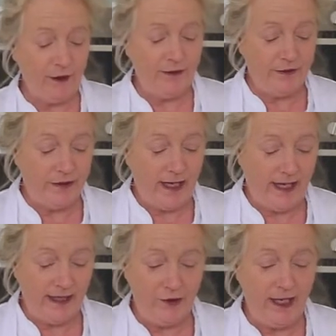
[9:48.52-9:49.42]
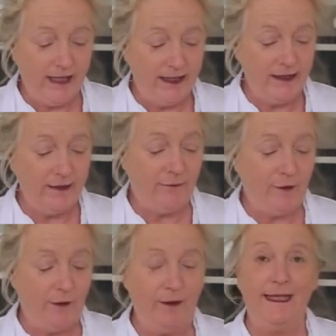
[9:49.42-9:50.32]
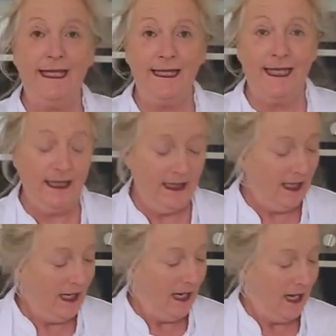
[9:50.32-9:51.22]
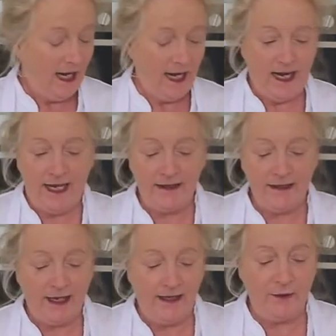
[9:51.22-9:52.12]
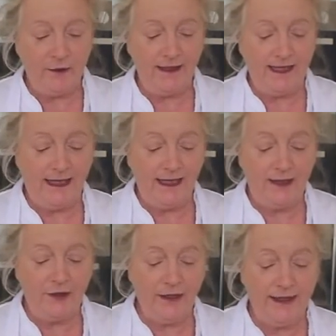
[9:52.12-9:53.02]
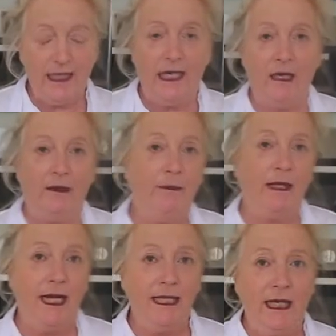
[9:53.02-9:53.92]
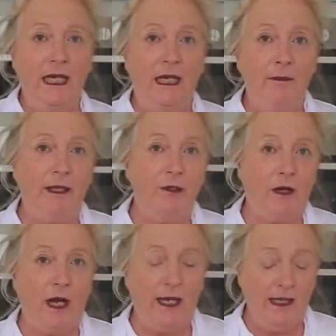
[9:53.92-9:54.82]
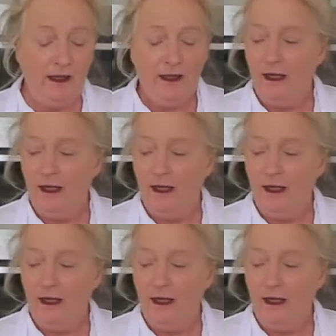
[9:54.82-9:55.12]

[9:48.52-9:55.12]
just checked it for seasoning, and I noticed that it's just getting a little bit dry.